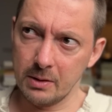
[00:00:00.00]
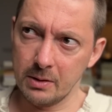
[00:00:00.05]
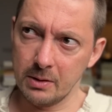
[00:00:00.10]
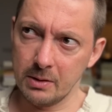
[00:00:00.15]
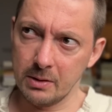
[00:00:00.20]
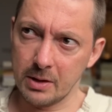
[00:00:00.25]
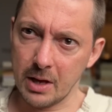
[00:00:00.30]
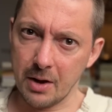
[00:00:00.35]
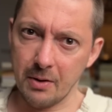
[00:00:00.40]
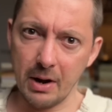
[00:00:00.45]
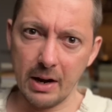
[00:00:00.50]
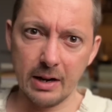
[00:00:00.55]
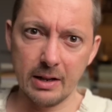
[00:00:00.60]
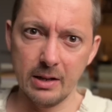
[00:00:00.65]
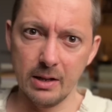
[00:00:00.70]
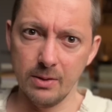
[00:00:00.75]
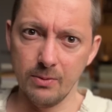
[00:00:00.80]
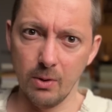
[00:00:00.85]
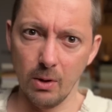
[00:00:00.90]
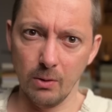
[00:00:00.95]
directly
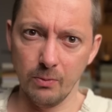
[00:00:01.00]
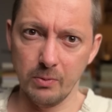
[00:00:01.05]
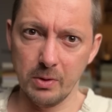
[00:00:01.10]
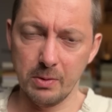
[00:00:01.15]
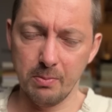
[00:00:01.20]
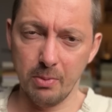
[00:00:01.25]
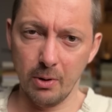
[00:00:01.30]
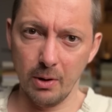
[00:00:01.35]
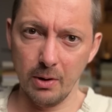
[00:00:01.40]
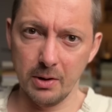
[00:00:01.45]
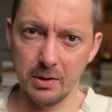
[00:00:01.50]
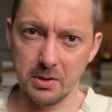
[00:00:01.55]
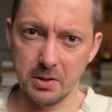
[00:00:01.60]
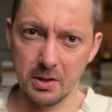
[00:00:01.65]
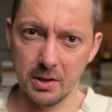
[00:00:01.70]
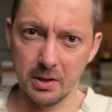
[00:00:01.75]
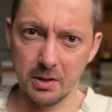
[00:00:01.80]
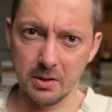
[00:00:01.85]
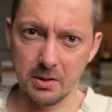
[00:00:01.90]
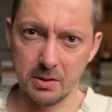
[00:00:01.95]
involved with
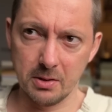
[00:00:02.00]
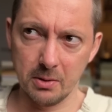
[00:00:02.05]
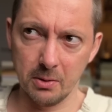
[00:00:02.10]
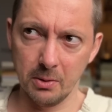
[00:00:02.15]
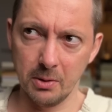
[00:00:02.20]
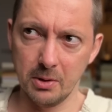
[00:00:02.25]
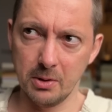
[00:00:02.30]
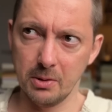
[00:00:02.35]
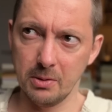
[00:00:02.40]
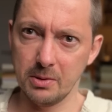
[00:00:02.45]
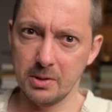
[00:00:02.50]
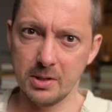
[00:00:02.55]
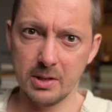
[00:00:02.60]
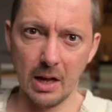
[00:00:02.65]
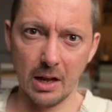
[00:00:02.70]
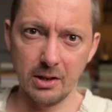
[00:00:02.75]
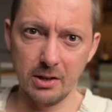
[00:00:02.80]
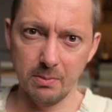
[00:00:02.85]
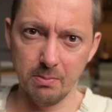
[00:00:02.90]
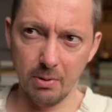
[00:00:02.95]
politics, or you don't
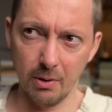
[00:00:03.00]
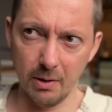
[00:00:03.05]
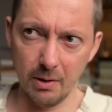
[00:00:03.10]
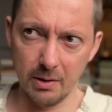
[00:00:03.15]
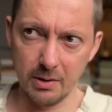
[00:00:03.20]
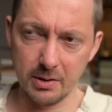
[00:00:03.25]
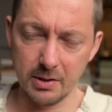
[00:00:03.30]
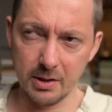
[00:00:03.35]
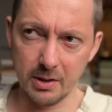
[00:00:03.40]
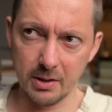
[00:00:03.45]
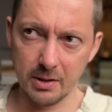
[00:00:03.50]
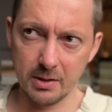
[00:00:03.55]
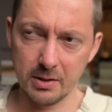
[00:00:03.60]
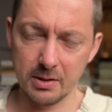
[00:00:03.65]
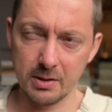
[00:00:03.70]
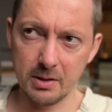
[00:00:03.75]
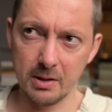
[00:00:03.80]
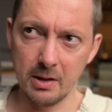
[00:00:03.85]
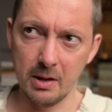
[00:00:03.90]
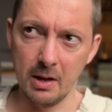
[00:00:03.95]
study
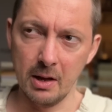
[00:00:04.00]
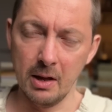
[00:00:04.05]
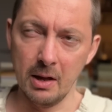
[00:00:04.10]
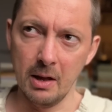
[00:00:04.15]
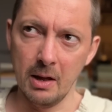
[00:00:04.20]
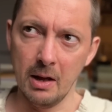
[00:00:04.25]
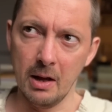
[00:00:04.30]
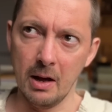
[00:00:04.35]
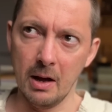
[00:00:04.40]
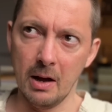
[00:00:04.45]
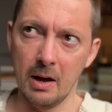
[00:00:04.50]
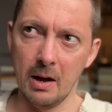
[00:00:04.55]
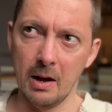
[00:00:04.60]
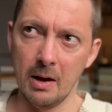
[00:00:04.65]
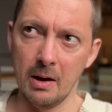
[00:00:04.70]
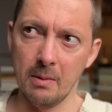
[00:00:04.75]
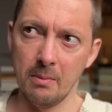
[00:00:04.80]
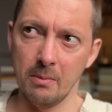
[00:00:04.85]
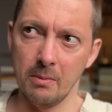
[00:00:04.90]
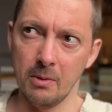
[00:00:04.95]
politics,
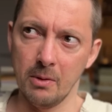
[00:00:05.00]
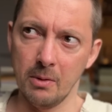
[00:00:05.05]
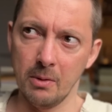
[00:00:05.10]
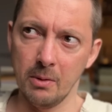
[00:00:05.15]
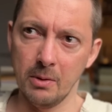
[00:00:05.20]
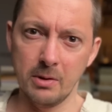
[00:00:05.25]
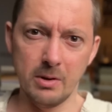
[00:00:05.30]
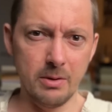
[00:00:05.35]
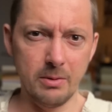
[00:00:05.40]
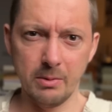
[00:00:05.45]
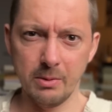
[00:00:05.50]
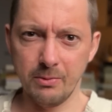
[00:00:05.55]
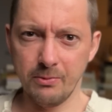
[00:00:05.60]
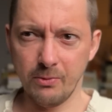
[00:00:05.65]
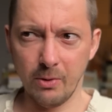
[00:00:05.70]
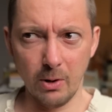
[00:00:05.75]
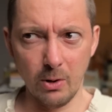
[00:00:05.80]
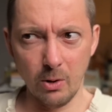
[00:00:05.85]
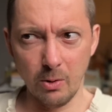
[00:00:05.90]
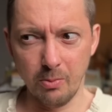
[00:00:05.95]
or you don't even
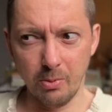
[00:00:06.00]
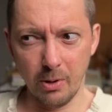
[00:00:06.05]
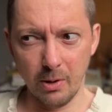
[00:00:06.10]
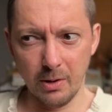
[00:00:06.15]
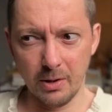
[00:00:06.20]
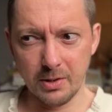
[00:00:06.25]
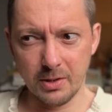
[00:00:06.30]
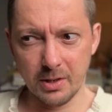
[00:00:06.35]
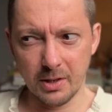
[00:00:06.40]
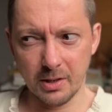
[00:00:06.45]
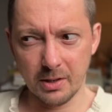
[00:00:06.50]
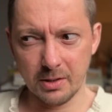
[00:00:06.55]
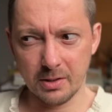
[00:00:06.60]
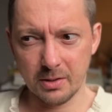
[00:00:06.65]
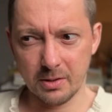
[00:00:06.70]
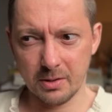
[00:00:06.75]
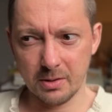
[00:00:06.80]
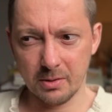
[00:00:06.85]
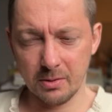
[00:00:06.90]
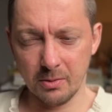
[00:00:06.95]
follow
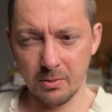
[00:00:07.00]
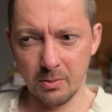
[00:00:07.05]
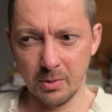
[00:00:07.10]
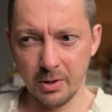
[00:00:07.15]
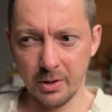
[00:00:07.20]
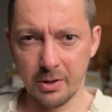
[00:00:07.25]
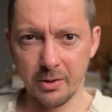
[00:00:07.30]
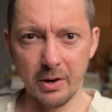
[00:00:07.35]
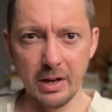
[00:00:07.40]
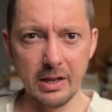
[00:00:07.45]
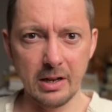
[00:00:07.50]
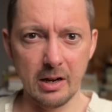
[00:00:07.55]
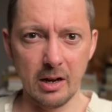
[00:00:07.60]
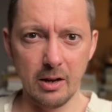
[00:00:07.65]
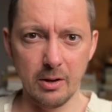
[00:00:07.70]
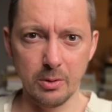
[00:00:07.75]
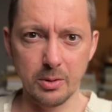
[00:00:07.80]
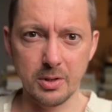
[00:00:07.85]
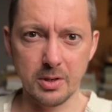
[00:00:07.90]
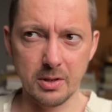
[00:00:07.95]
politics with great
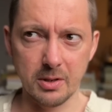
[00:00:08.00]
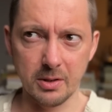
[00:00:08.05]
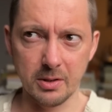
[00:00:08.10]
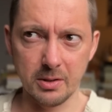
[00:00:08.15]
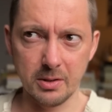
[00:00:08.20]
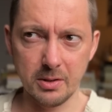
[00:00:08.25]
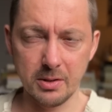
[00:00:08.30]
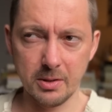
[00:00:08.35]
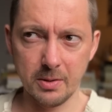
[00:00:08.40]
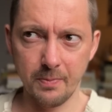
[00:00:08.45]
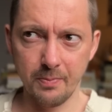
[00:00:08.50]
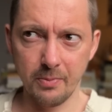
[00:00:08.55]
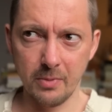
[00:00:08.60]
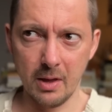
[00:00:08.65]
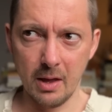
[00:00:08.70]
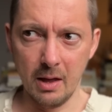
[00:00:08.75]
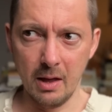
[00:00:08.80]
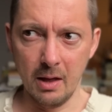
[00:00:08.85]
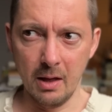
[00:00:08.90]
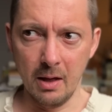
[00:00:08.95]
closeness.
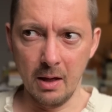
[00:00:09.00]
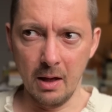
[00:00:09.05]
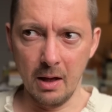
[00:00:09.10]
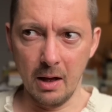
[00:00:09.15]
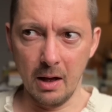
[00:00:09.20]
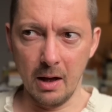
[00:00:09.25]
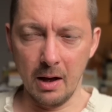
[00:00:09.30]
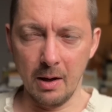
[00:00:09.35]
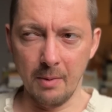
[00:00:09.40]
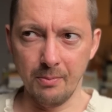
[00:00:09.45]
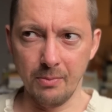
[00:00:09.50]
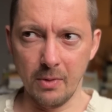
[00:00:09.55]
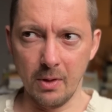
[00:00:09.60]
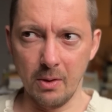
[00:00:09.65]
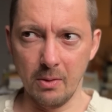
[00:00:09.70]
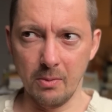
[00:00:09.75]
And